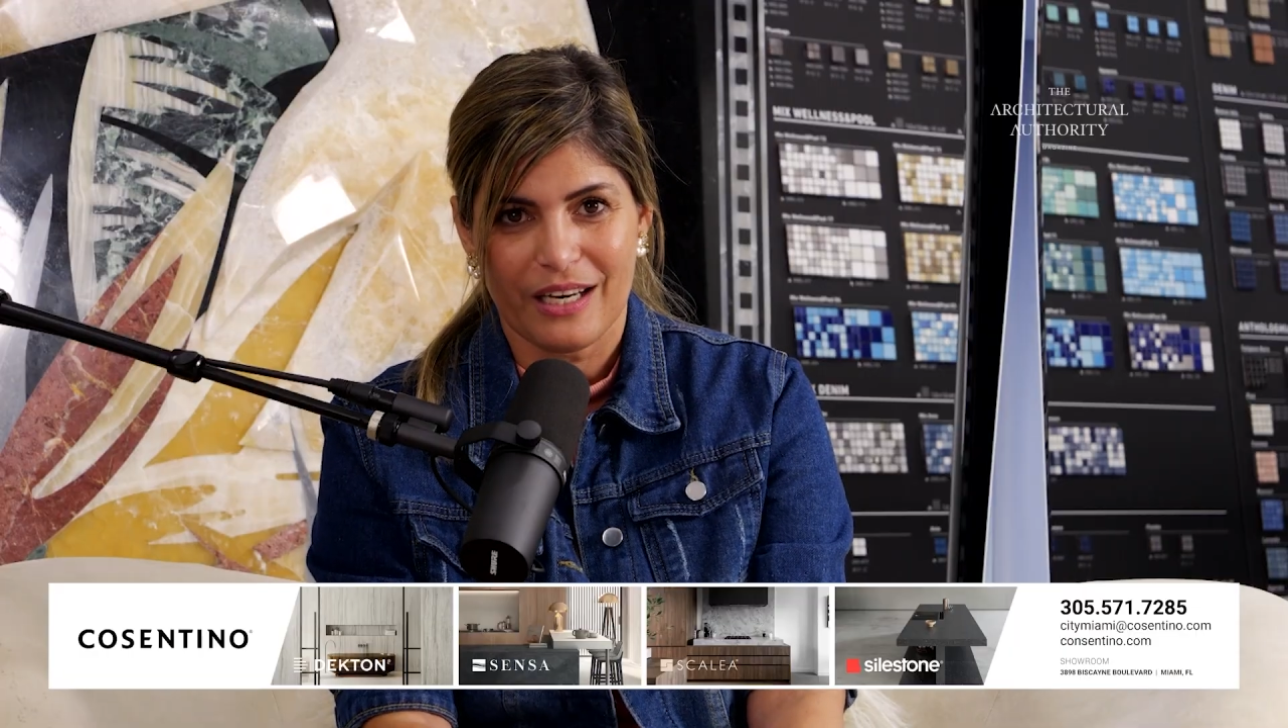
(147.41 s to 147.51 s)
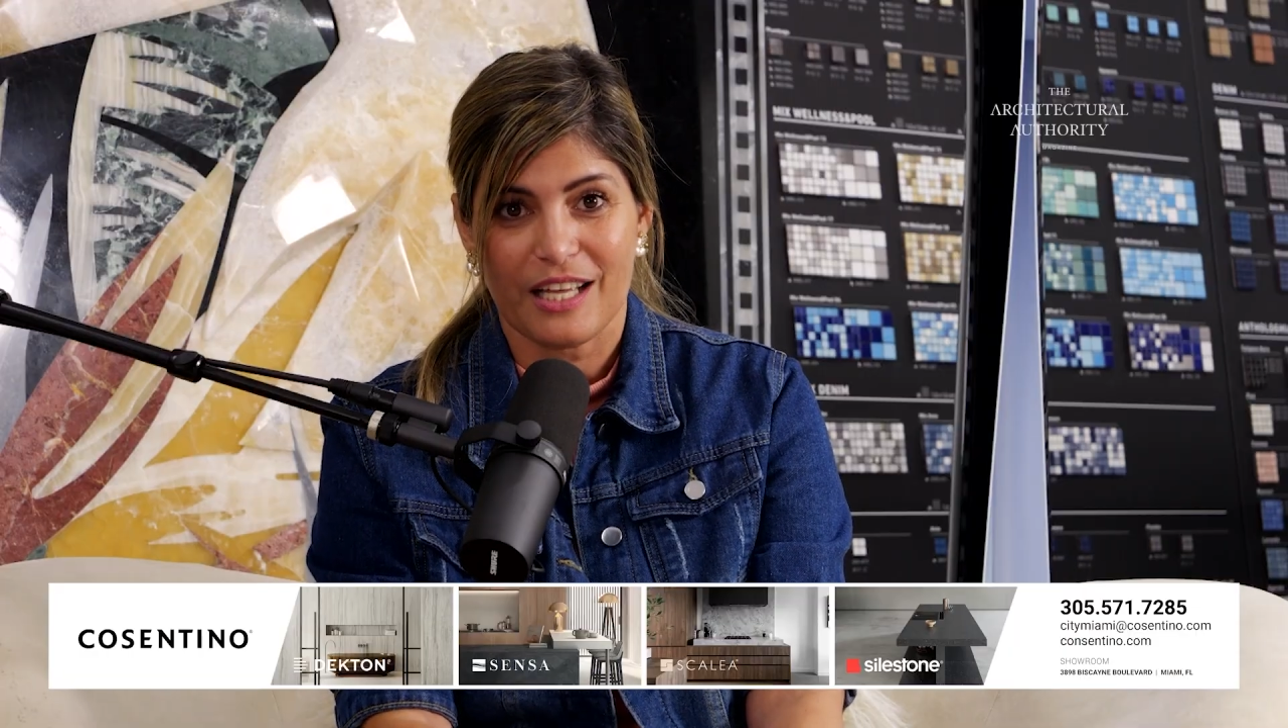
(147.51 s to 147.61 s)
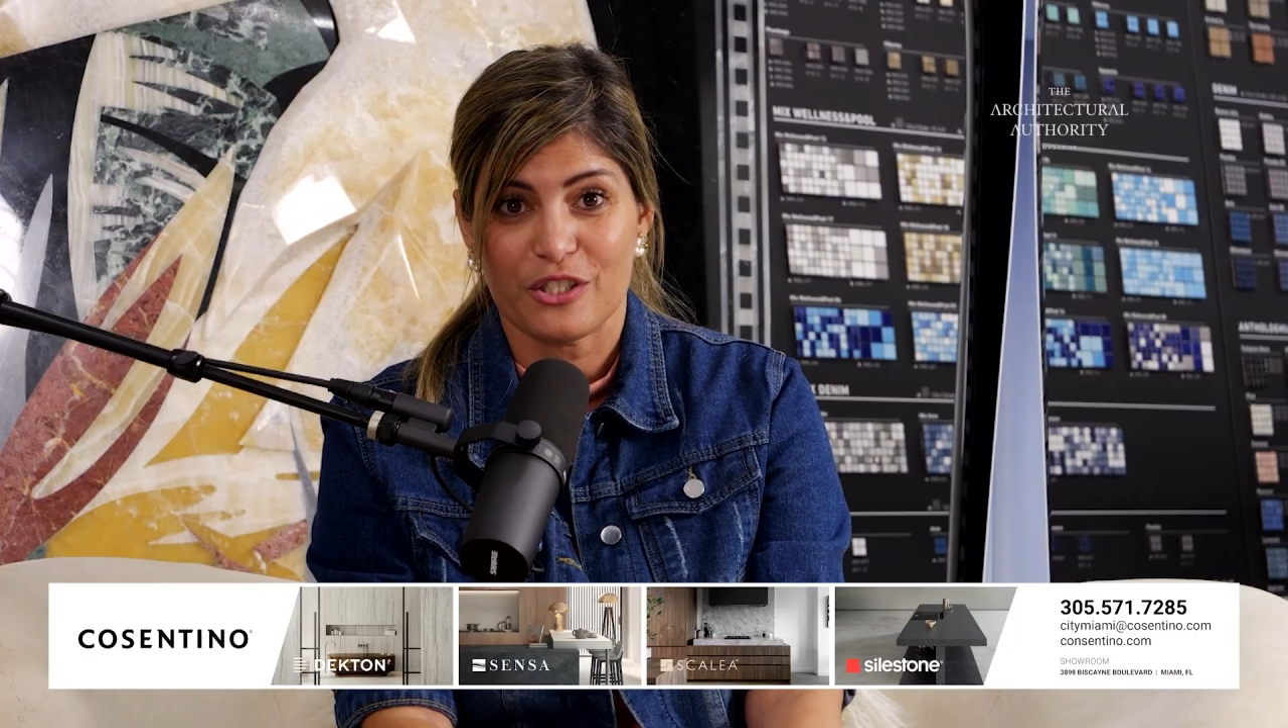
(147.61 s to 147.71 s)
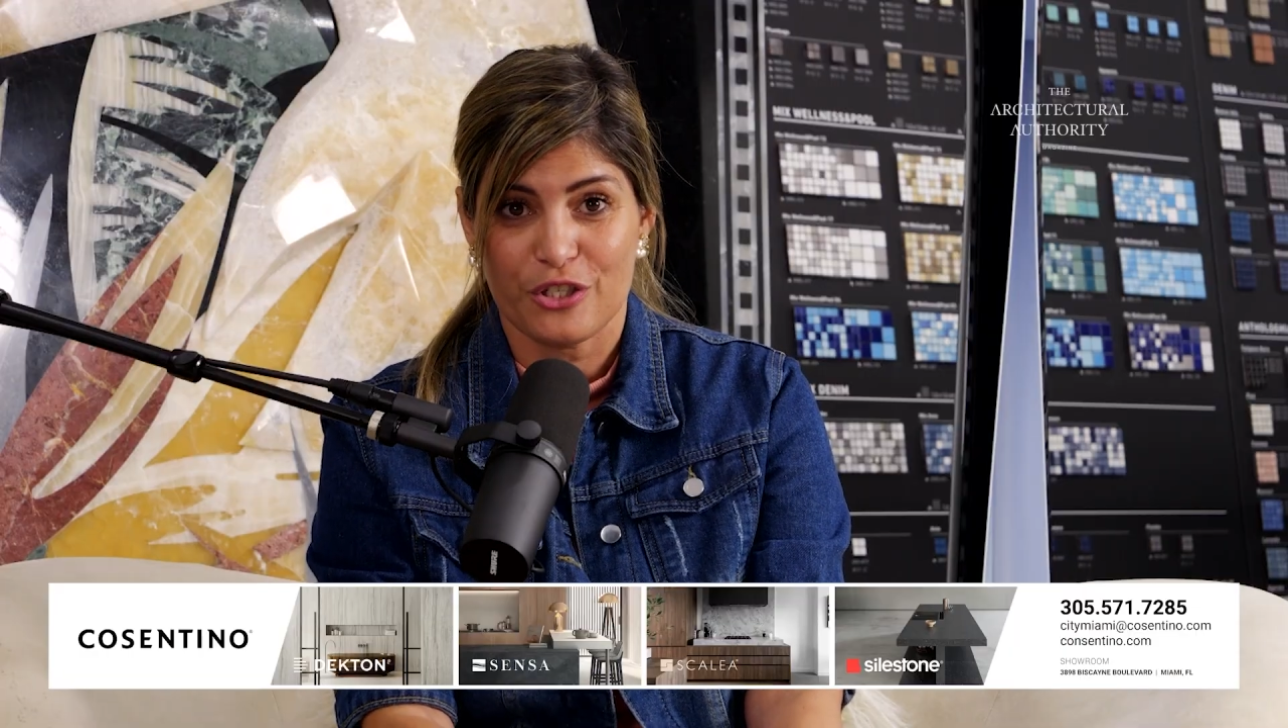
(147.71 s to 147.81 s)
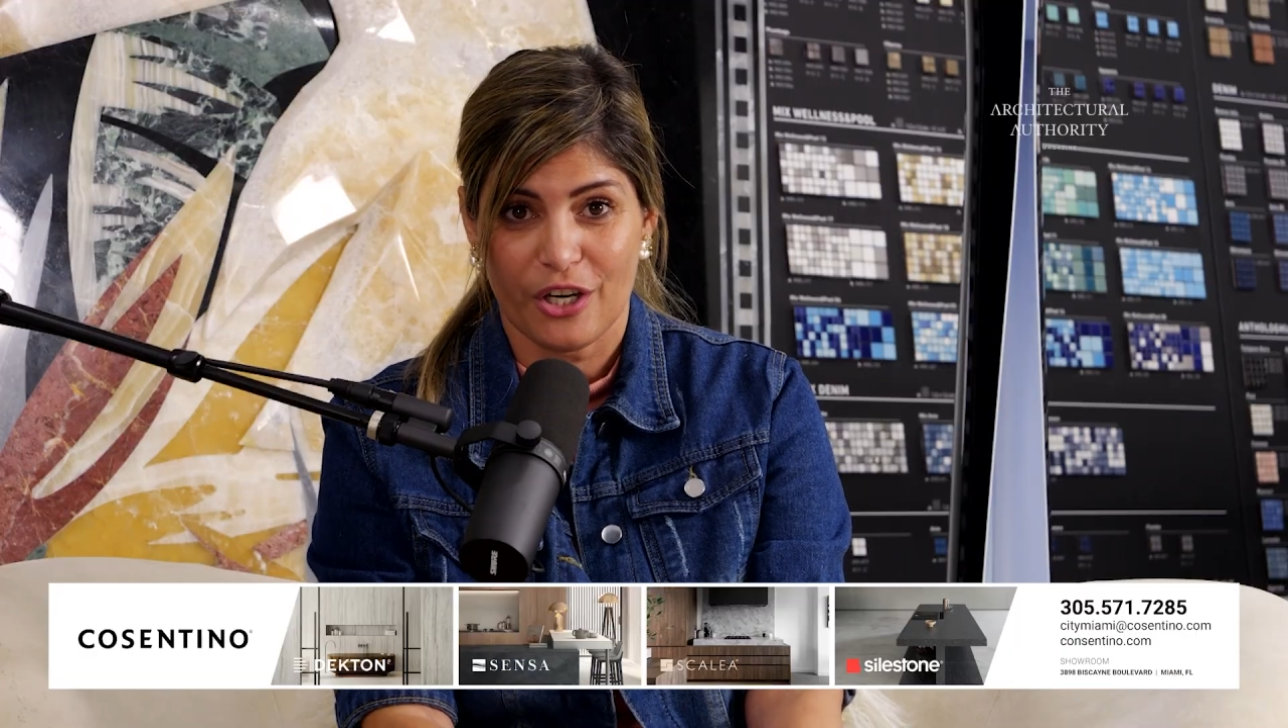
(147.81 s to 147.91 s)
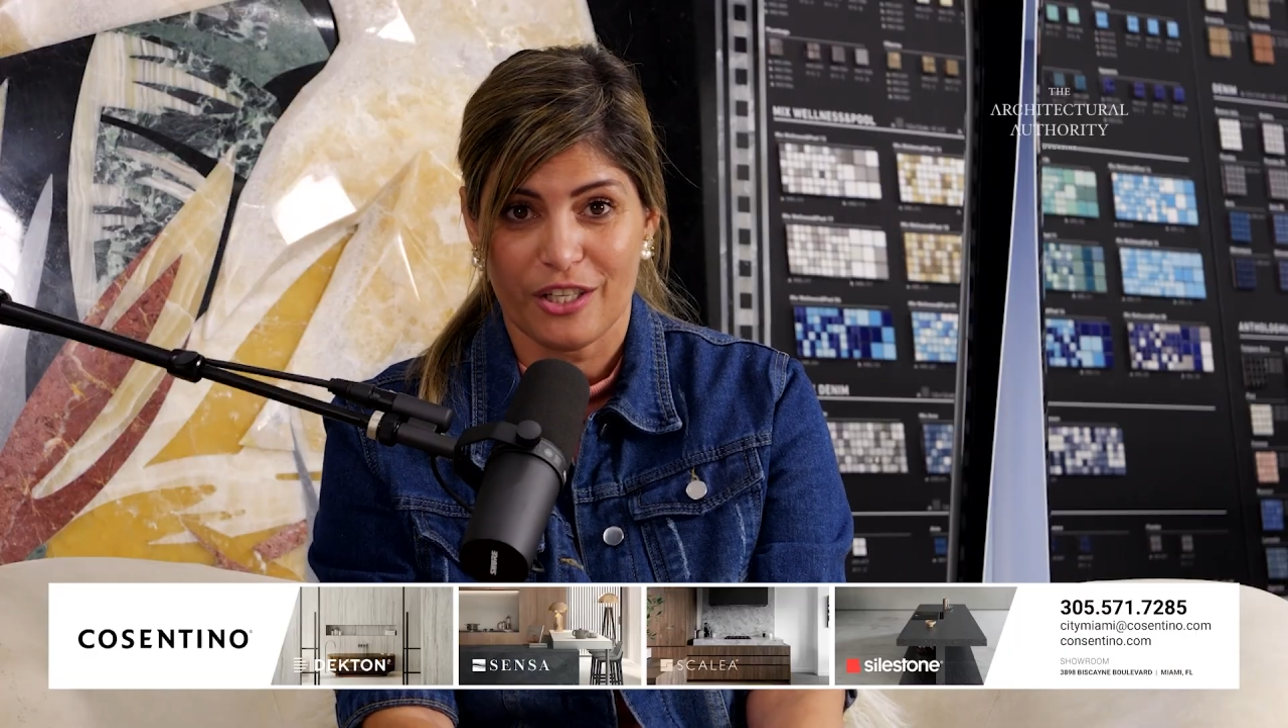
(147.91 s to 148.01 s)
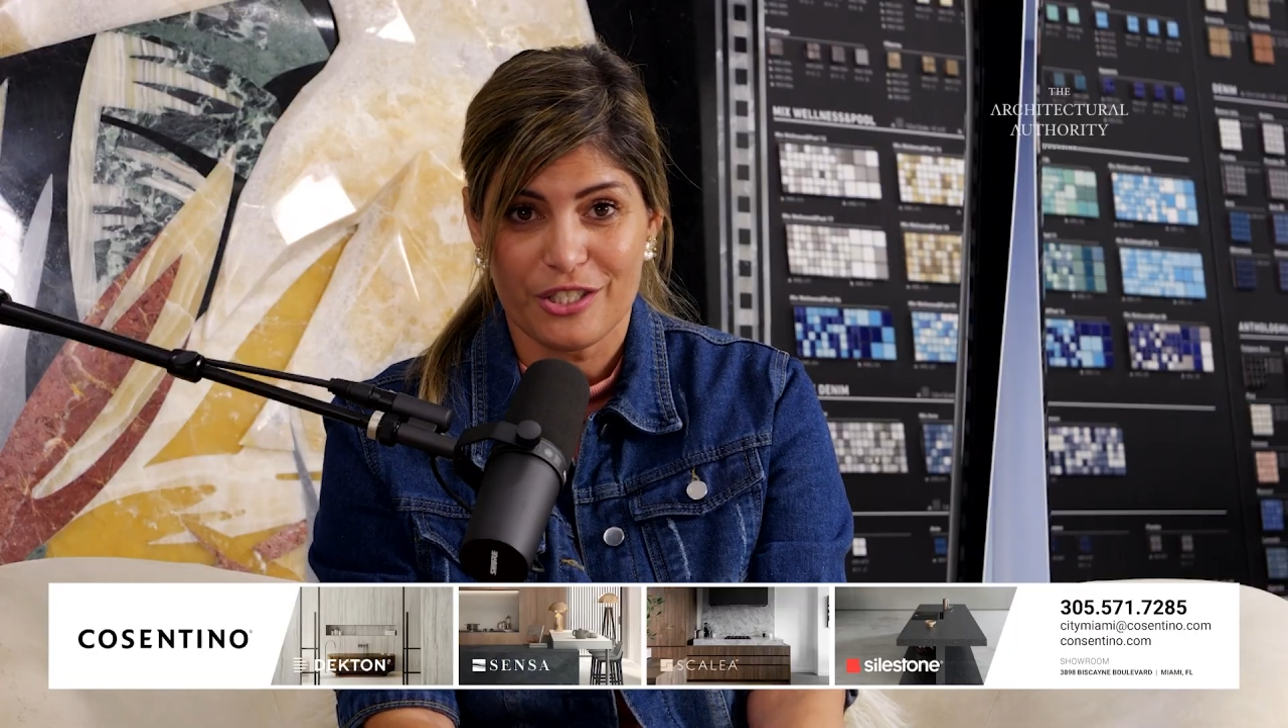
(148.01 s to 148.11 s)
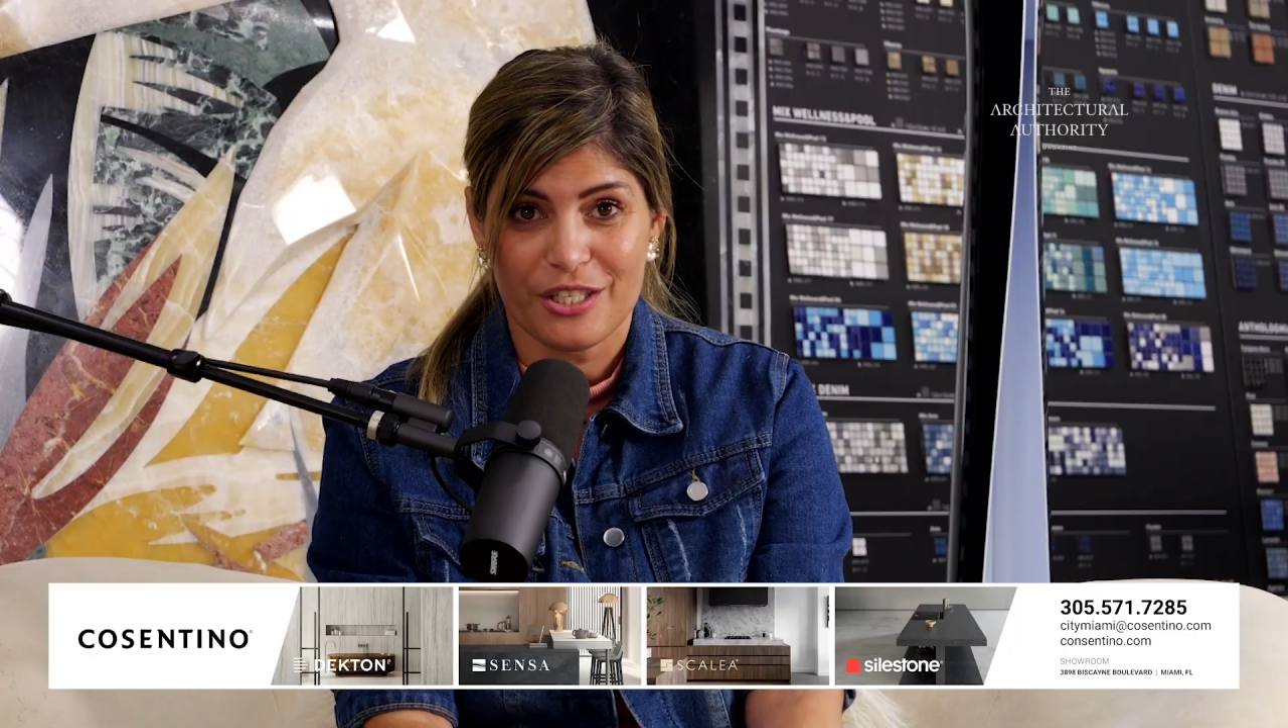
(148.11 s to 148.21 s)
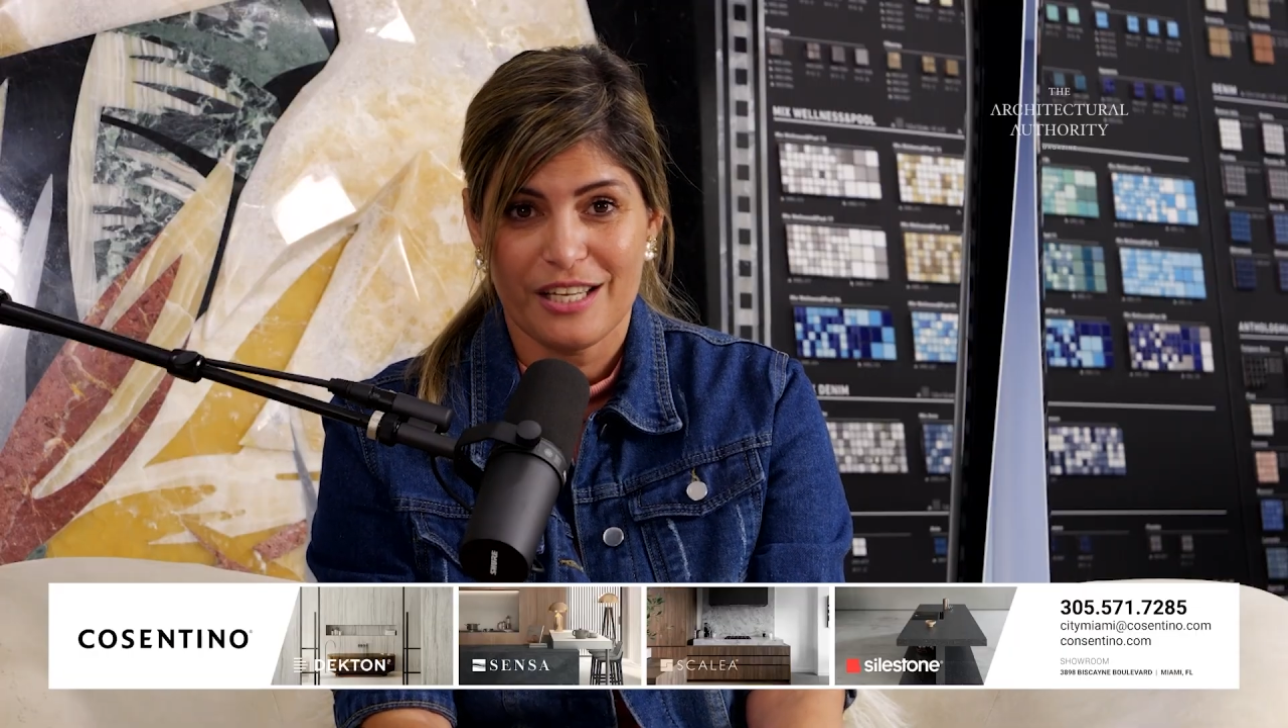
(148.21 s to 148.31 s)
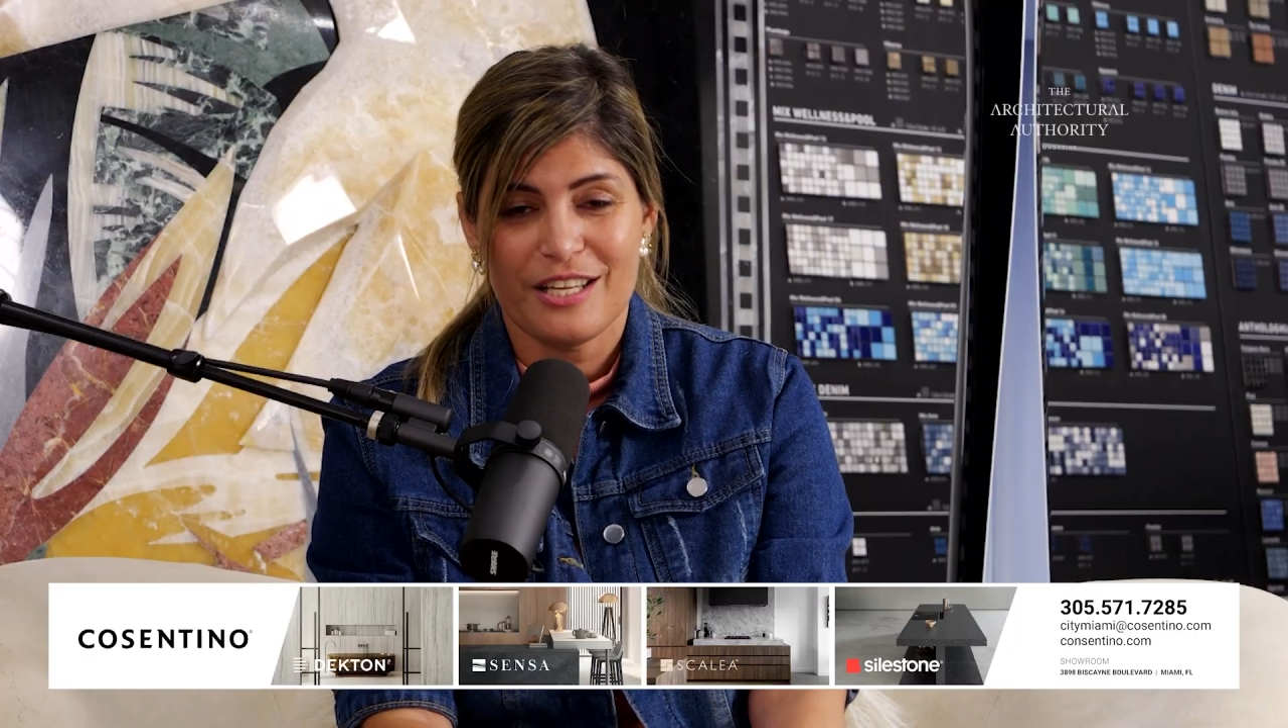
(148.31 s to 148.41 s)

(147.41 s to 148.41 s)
and judge,